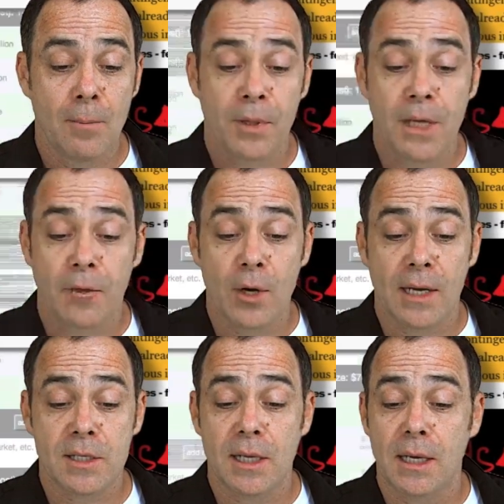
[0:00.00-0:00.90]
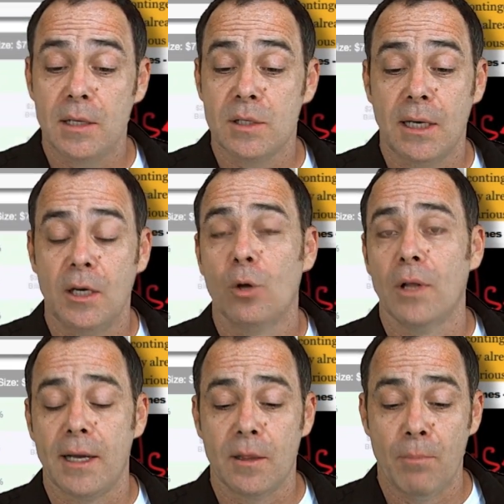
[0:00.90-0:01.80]
But the other nice thing is, say you don't
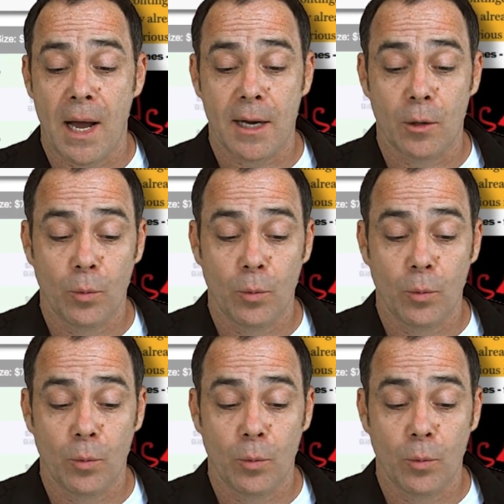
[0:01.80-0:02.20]
like the model,